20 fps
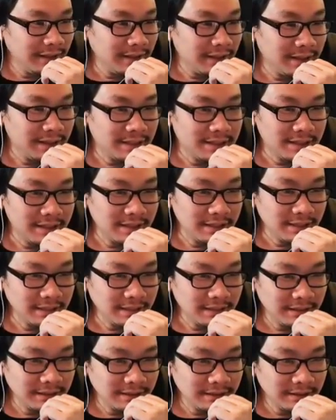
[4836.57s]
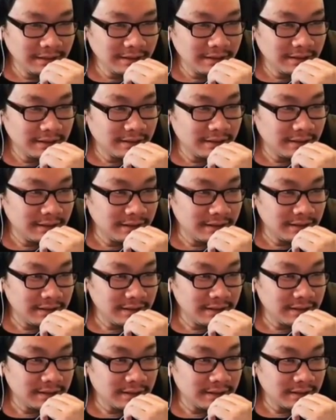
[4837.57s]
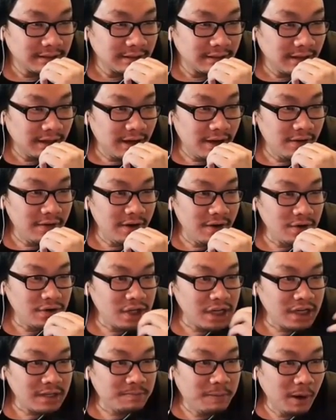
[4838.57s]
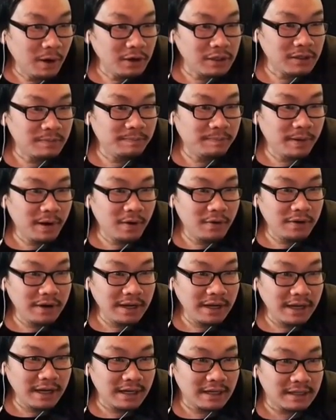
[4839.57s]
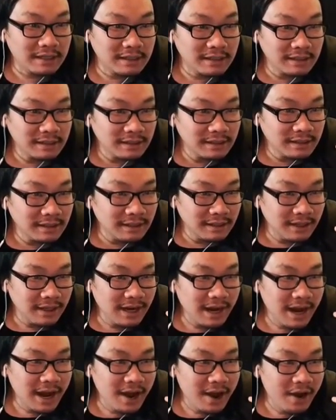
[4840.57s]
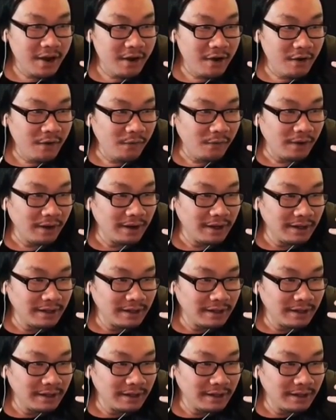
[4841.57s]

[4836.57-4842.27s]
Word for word: Did she... Did she... Oh no, she's postponing it! No!